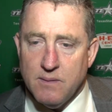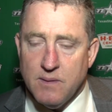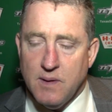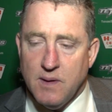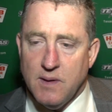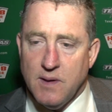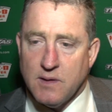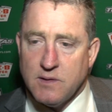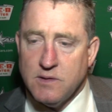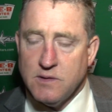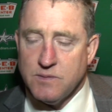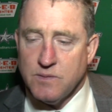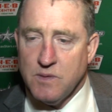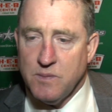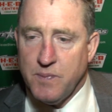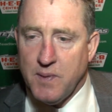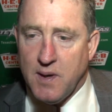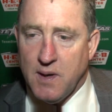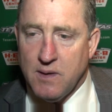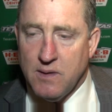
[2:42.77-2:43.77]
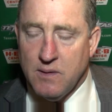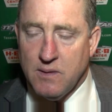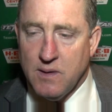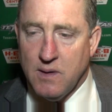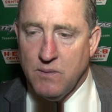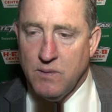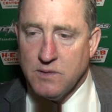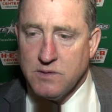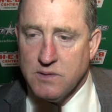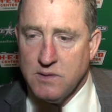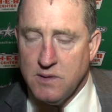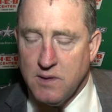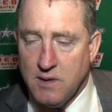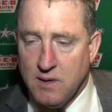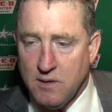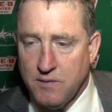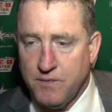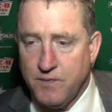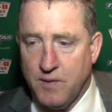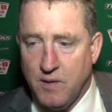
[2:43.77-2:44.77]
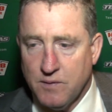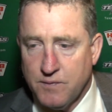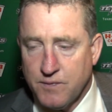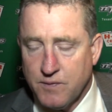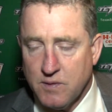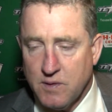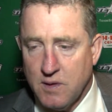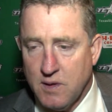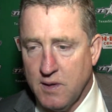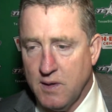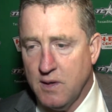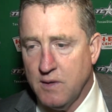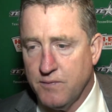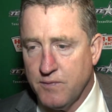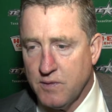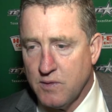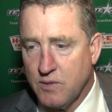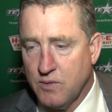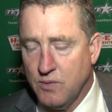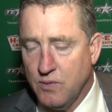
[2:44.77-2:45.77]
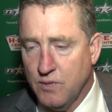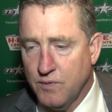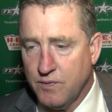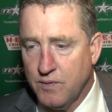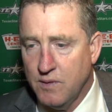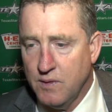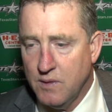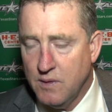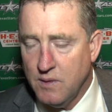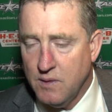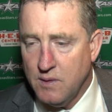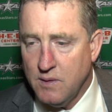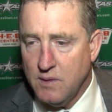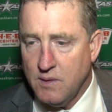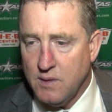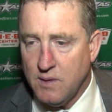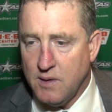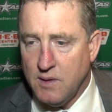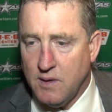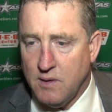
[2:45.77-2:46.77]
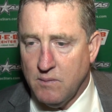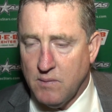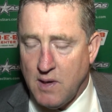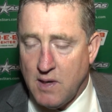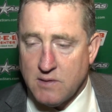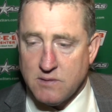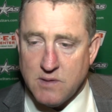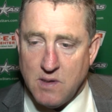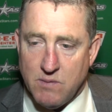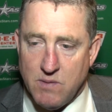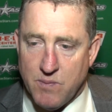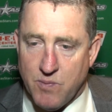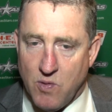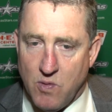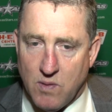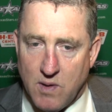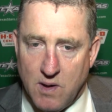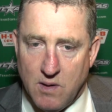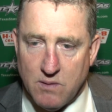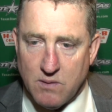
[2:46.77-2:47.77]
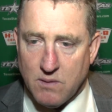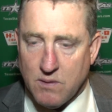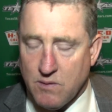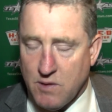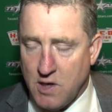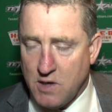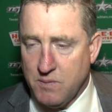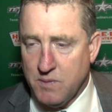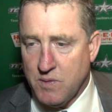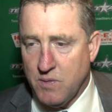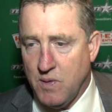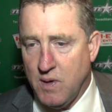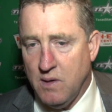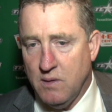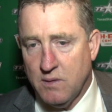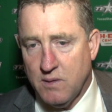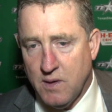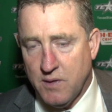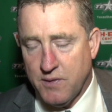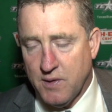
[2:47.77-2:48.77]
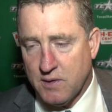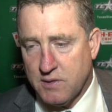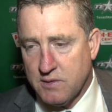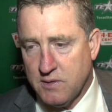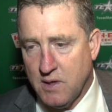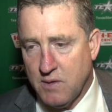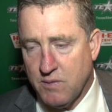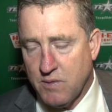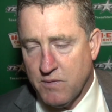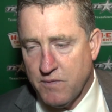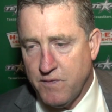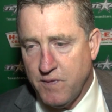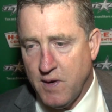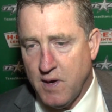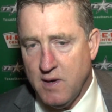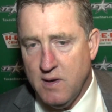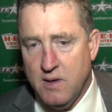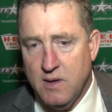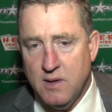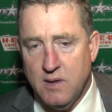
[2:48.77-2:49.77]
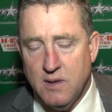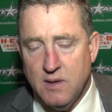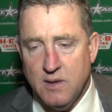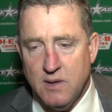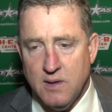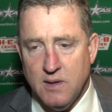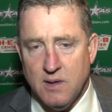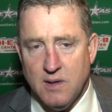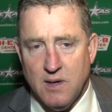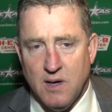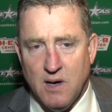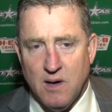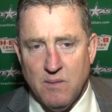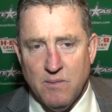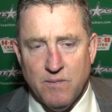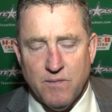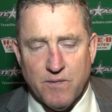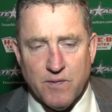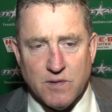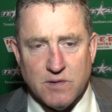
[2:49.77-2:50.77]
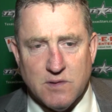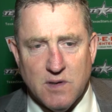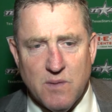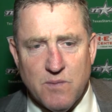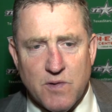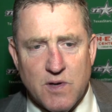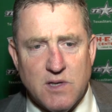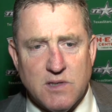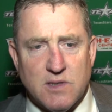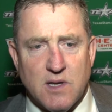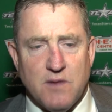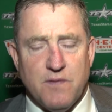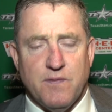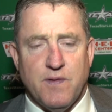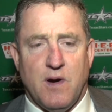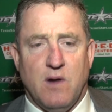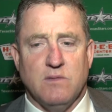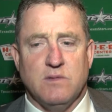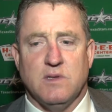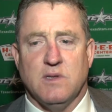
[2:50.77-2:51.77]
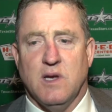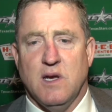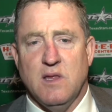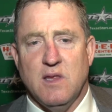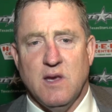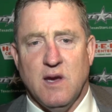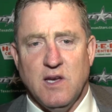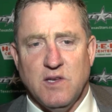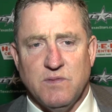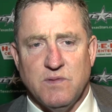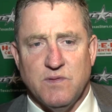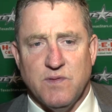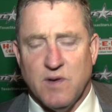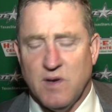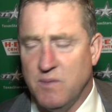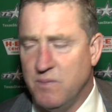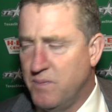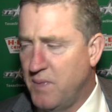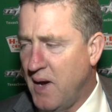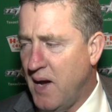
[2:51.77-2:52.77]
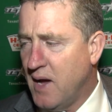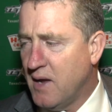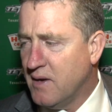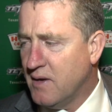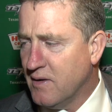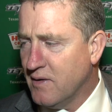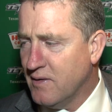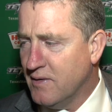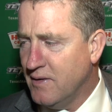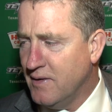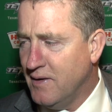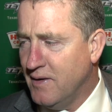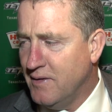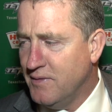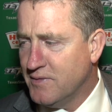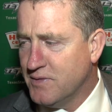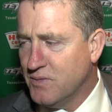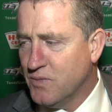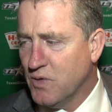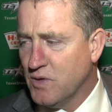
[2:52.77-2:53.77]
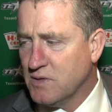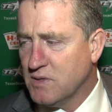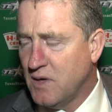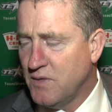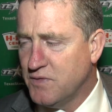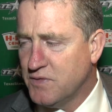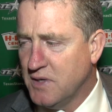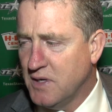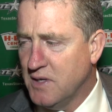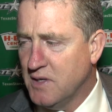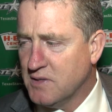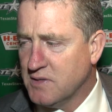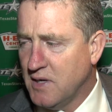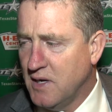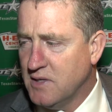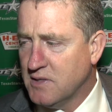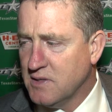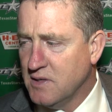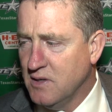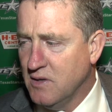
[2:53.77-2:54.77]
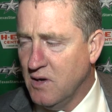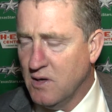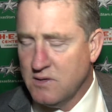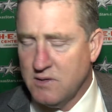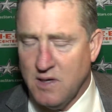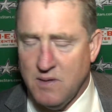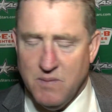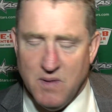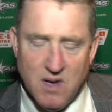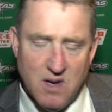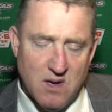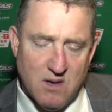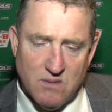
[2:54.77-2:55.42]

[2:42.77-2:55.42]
Uh, exits weren't bad. That, that wasn't a uh, fault for the uh, for the goals. Um, last night we broke out incredibly well, and I thought tonight we were fine. Um, for some reason, I found tonight the ice was very bad here. it's the worst I've seen this ice in a long time.